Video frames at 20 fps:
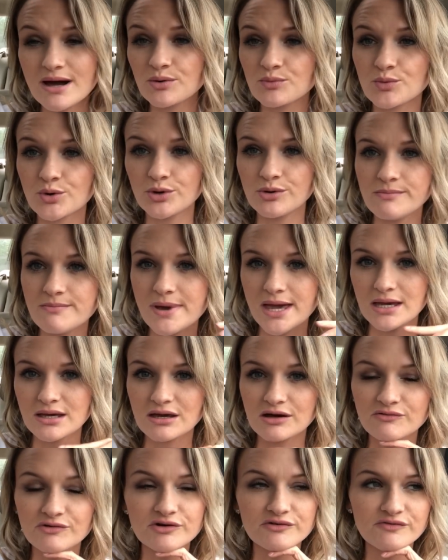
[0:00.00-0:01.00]
my room
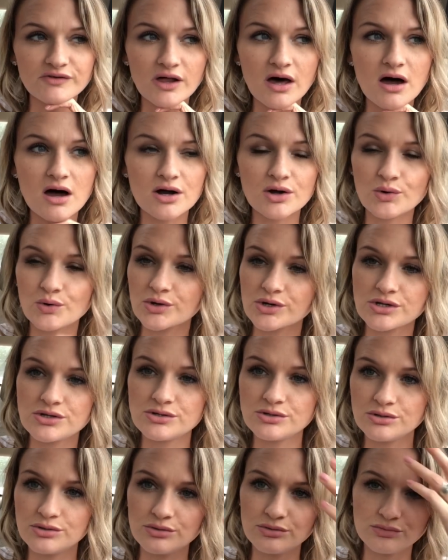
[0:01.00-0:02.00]
makeover vlog, or
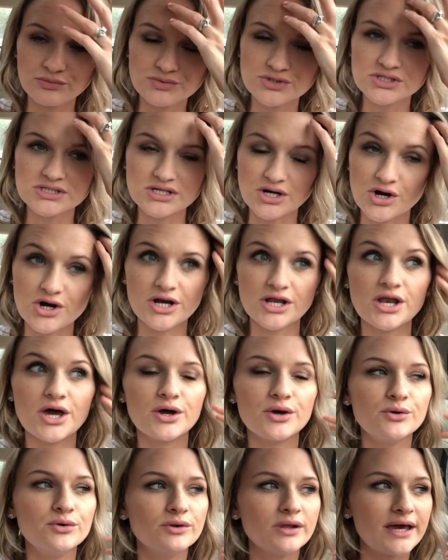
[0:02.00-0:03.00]
you just already
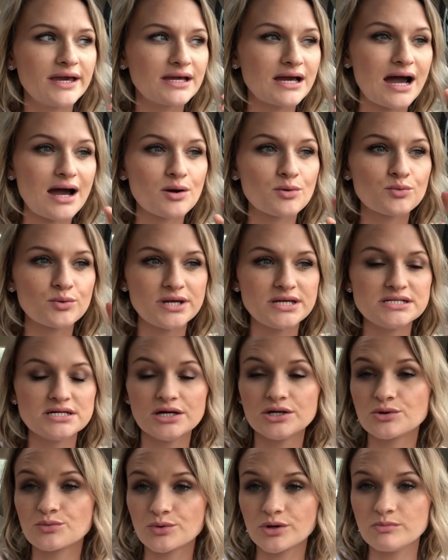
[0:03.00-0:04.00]
know, like, I
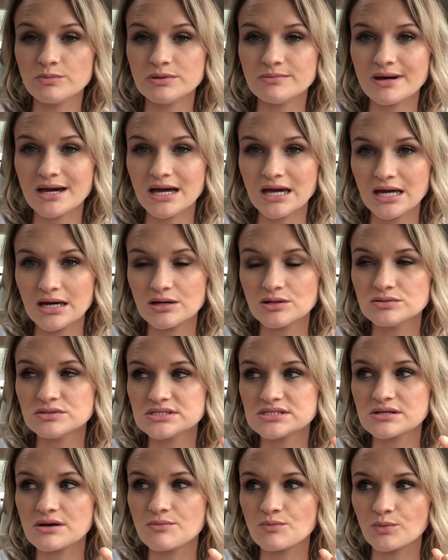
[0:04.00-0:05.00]
redone a room in my
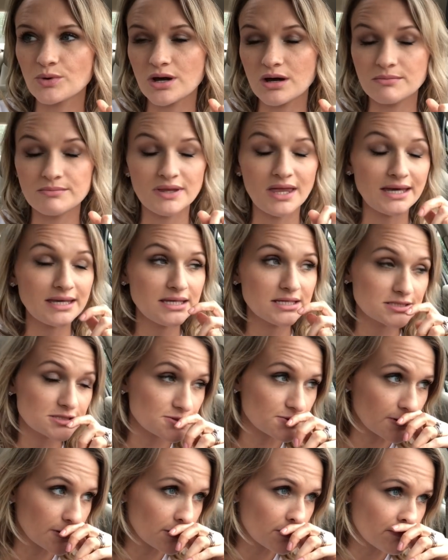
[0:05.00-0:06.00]
house my
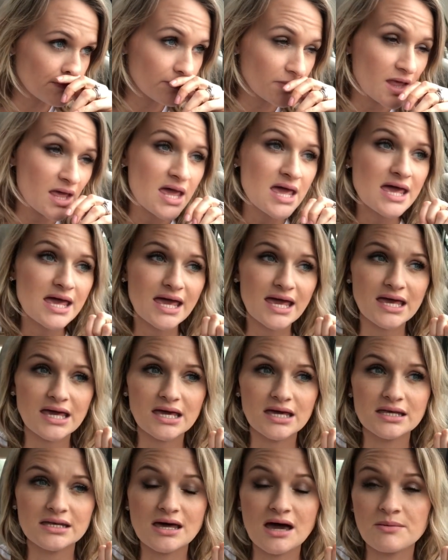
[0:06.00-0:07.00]
kids' room,
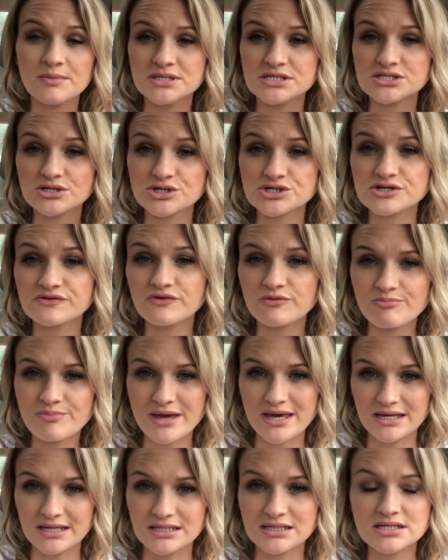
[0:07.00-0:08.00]
and I'm in search of a
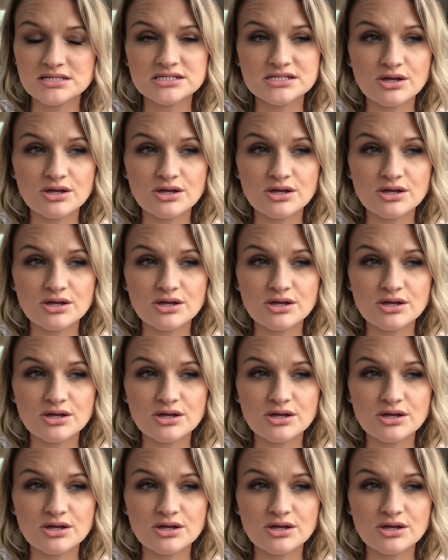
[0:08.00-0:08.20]
bed.